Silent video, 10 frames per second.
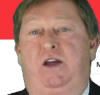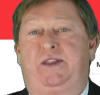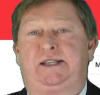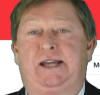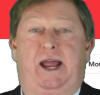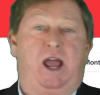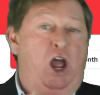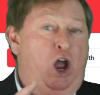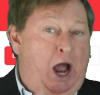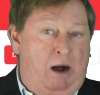on that day.
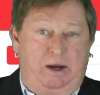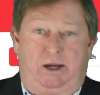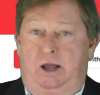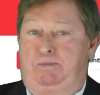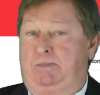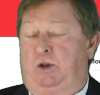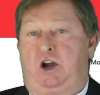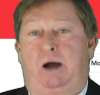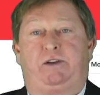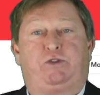How many people are
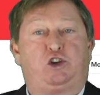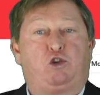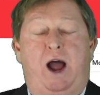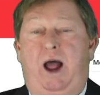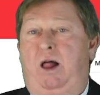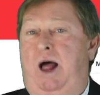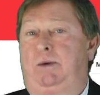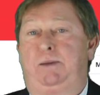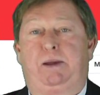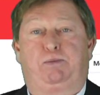coming for a trial,
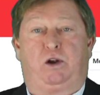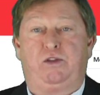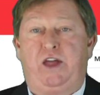how many people are